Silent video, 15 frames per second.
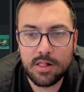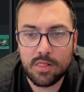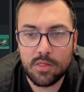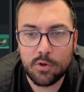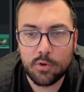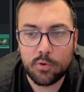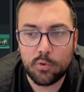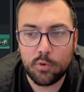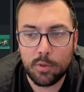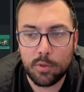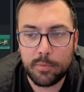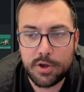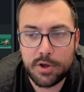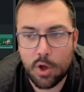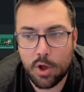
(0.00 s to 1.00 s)
look cool,
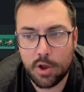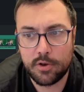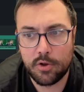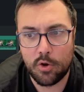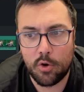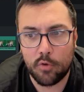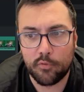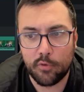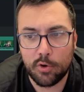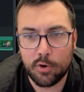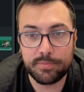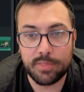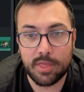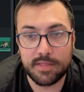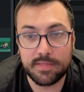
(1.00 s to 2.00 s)
but not
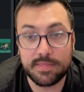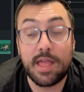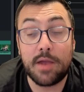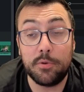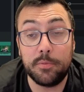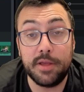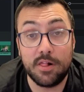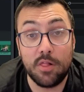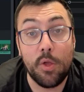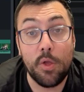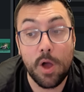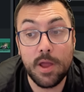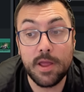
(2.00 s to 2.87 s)
over like that would be a lot.